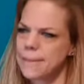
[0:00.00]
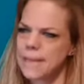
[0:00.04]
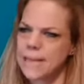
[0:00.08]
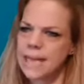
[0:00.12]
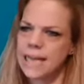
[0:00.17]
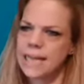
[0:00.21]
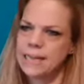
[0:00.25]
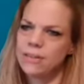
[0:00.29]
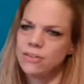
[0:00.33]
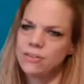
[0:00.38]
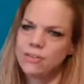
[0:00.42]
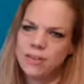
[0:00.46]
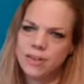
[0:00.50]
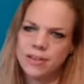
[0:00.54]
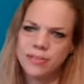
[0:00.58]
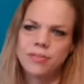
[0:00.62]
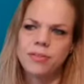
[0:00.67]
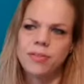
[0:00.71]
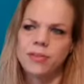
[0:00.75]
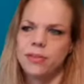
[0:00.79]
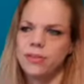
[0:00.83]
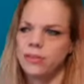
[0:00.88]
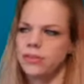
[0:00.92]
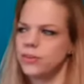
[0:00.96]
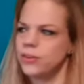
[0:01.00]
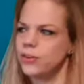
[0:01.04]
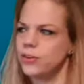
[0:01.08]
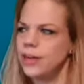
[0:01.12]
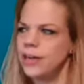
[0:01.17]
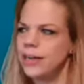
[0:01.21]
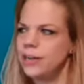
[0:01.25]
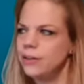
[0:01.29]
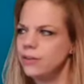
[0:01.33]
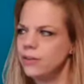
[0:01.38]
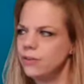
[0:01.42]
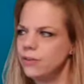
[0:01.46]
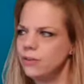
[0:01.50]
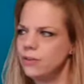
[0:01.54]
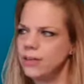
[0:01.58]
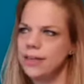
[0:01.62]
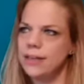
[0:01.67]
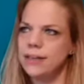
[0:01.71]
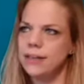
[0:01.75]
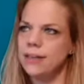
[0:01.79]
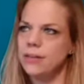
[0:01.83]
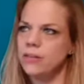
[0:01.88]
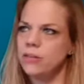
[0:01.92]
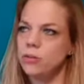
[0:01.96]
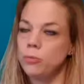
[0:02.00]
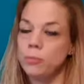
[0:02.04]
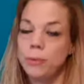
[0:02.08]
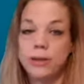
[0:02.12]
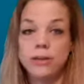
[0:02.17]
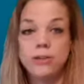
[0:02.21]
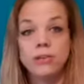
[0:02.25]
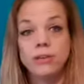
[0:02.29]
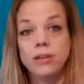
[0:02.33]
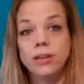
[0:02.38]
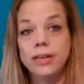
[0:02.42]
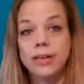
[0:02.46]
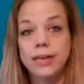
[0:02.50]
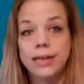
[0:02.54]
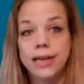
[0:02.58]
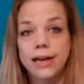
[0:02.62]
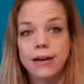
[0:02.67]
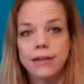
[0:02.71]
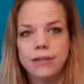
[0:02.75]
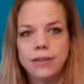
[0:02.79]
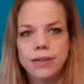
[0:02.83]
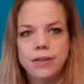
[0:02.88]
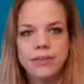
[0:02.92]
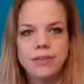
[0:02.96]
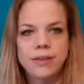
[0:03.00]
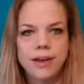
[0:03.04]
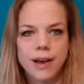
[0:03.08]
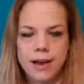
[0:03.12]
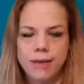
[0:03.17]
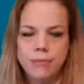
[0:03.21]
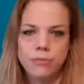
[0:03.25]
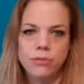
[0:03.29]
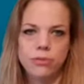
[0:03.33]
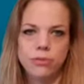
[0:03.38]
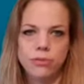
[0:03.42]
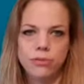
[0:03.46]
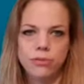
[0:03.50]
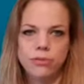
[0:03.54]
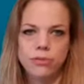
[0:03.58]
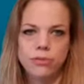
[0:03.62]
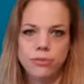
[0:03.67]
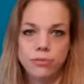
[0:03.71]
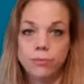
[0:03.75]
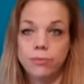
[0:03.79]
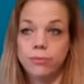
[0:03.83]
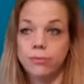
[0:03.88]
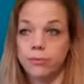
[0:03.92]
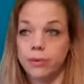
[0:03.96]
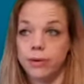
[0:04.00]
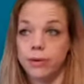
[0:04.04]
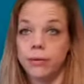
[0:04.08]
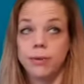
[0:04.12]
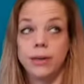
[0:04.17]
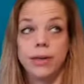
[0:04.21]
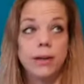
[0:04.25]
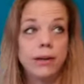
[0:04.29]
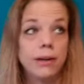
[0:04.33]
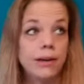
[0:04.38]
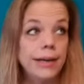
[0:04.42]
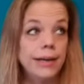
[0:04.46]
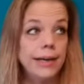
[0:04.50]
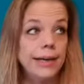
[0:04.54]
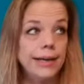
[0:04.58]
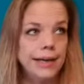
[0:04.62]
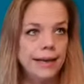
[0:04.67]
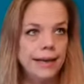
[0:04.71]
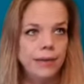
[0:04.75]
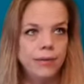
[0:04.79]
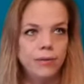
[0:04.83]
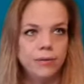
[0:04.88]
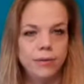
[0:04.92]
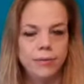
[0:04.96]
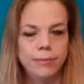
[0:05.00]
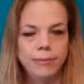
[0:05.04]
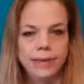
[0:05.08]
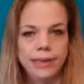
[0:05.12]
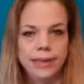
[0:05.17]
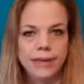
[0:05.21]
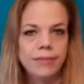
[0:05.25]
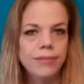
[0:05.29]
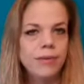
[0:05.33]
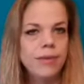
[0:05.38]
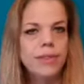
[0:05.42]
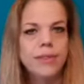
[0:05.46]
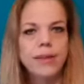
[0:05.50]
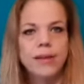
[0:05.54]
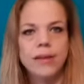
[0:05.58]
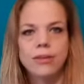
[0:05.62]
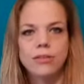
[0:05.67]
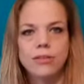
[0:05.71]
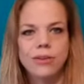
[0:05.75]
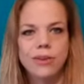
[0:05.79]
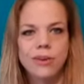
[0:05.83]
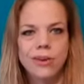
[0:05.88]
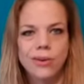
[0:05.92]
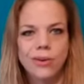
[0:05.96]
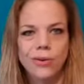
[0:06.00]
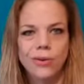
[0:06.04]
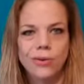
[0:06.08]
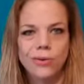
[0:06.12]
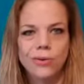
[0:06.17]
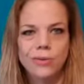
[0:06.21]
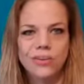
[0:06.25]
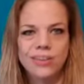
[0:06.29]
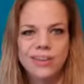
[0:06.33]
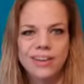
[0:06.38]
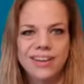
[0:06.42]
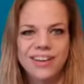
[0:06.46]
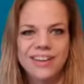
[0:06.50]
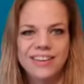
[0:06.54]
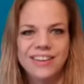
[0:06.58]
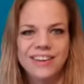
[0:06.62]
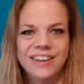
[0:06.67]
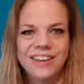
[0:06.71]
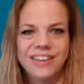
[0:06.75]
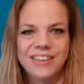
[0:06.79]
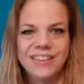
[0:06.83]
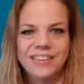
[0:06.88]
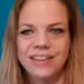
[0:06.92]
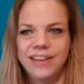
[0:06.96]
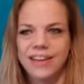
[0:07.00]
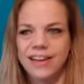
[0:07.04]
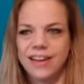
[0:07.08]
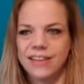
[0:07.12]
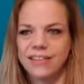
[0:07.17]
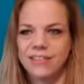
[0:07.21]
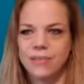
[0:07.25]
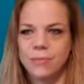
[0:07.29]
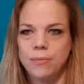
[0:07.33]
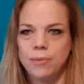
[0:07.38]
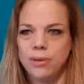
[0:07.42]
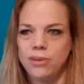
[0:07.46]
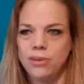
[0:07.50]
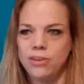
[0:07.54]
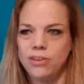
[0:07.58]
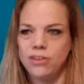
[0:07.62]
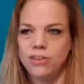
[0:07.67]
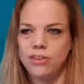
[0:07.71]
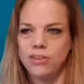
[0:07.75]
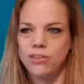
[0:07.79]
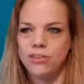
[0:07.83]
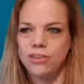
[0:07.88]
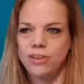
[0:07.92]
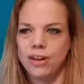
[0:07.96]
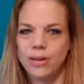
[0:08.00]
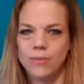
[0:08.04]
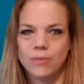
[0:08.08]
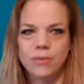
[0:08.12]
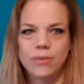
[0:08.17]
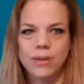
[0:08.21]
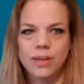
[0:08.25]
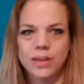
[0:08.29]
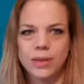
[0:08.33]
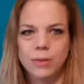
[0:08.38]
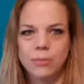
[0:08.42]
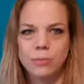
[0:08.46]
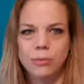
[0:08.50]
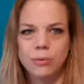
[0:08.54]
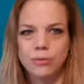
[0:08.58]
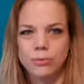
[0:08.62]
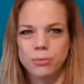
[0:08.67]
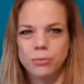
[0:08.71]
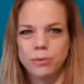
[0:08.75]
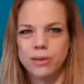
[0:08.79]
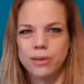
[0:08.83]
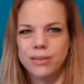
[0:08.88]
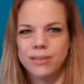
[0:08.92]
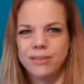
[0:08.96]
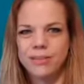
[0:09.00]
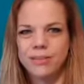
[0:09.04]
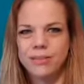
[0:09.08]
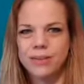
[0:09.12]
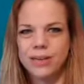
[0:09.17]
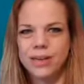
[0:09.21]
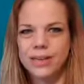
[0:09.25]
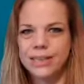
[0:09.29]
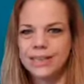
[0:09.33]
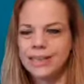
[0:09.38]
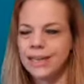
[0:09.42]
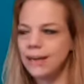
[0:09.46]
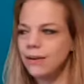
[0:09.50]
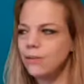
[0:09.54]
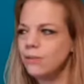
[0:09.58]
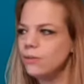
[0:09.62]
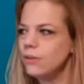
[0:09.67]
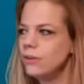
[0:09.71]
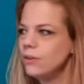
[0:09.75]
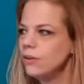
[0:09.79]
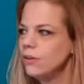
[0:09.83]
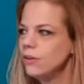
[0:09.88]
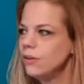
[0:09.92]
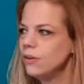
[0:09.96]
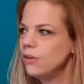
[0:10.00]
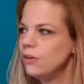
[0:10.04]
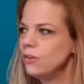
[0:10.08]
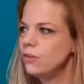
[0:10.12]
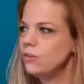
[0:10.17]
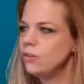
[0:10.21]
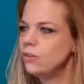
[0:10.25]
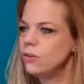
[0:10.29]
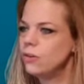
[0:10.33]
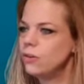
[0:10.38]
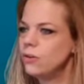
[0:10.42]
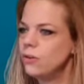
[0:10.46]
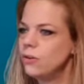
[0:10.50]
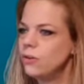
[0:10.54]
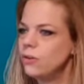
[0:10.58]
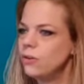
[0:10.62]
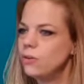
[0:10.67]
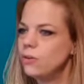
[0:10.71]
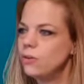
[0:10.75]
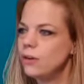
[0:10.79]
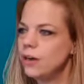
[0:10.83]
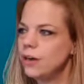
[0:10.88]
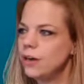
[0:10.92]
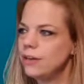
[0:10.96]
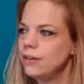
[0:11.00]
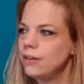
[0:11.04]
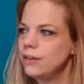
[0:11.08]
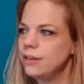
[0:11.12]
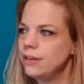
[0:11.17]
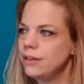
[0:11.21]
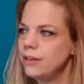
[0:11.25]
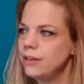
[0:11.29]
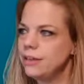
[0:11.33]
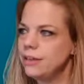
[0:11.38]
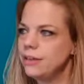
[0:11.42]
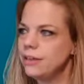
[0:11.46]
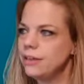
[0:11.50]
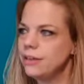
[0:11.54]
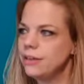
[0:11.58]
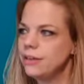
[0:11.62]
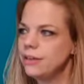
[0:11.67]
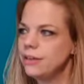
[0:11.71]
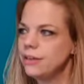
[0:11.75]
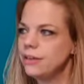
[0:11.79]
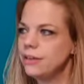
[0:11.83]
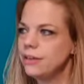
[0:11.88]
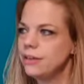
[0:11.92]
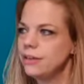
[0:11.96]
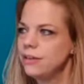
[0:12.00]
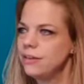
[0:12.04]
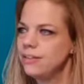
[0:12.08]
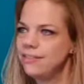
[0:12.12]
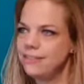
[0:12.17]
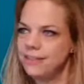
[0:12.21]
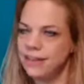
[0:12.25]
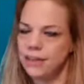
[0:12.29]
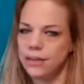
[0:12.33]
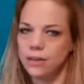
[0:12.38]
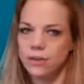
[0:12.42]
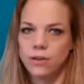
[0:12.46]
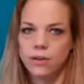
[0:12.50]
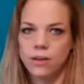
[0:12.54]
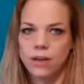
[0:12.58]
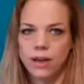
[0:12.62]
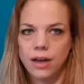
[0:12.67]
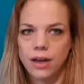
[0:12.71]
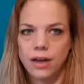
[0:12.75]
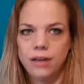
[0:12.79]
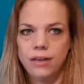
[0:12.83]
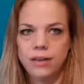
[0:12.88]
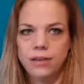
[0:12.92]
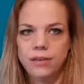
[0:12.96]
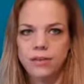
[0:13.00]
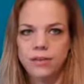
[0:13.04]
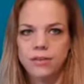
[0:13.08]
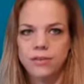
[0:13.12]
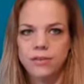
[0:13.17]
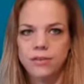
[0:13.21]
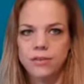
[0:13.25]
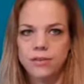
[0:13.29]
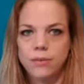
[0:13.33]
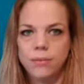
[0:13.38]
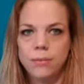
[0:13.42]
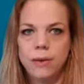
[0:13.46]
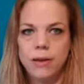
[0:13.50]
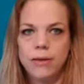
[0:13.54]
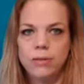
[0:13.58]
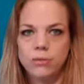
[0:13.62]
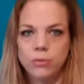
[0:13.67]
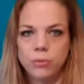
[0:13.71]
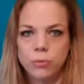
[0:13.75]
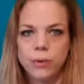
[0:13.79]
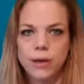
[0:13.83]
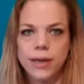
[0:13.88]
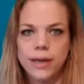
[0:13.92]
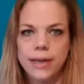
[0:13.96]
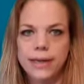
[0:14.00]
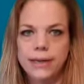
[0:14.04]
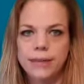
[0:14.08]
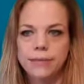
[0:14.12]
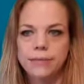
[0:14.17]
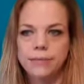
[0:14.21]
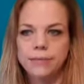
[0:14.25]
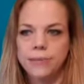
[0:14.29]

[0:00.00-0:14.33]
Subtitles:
it's different, I know, and especially now in times of where we are now. I mean, everything is closed, and an exhibition is not really a possibility right now. So I think selling online is the best way,